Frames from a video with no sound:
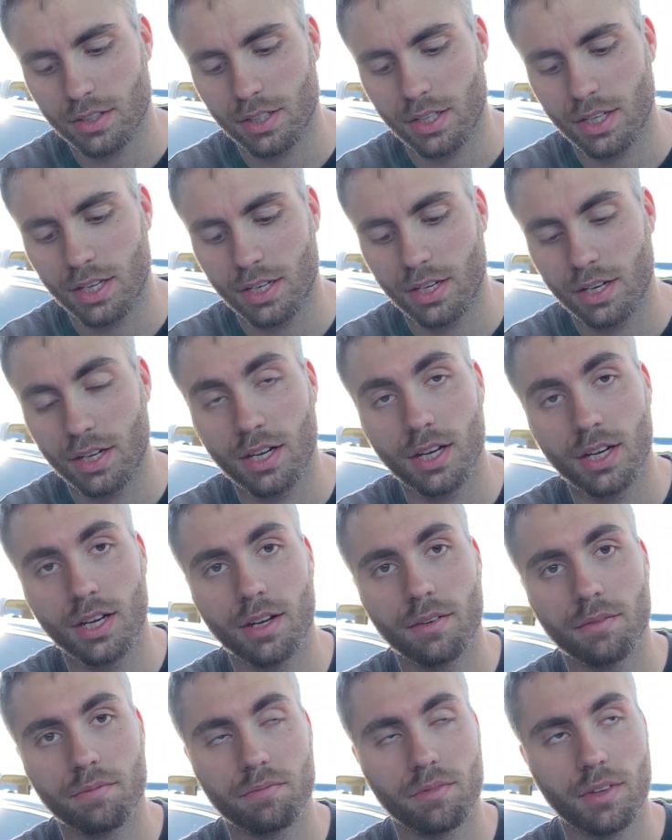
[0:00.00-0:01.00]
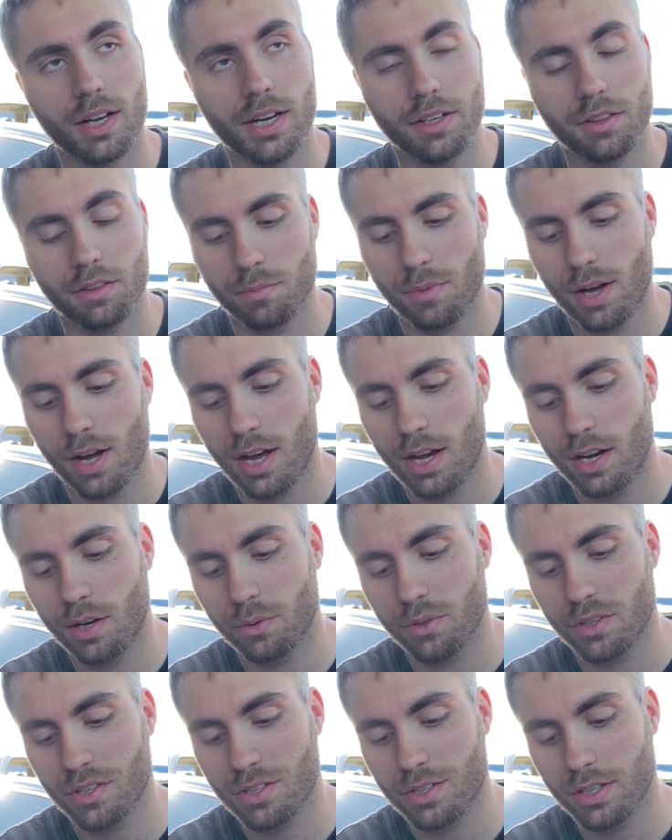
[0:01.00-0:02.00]
and then 8th
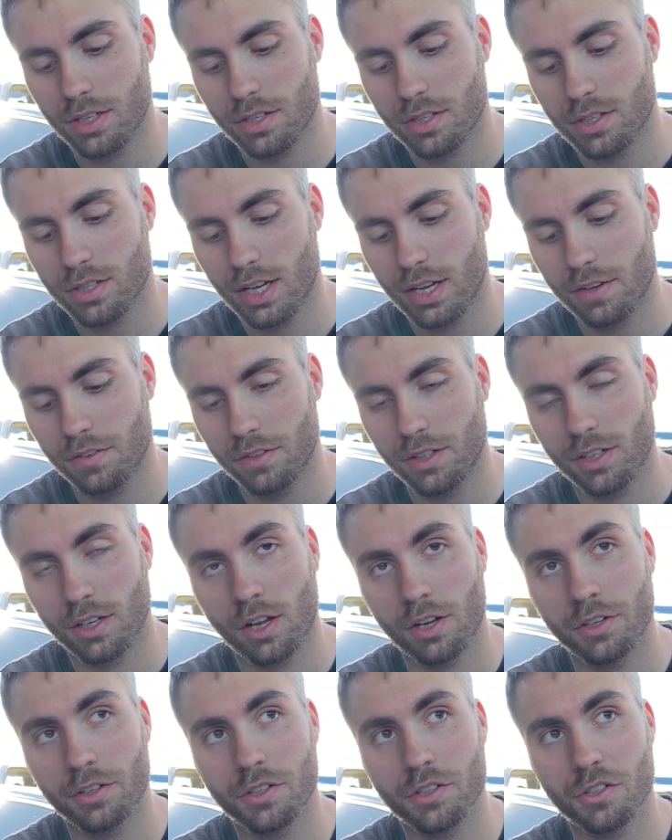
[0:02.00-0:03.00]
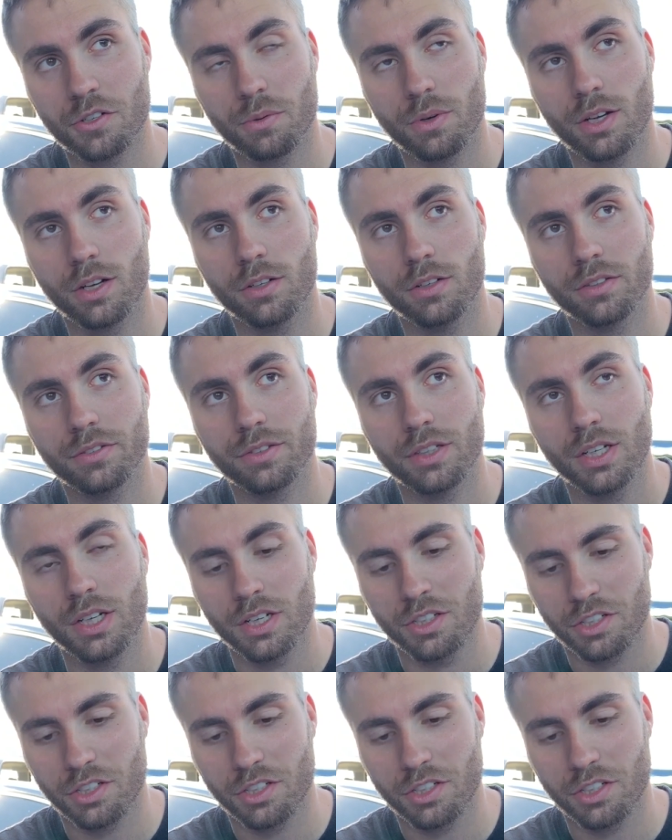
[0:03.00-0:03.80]
mile was 6.7 and 112.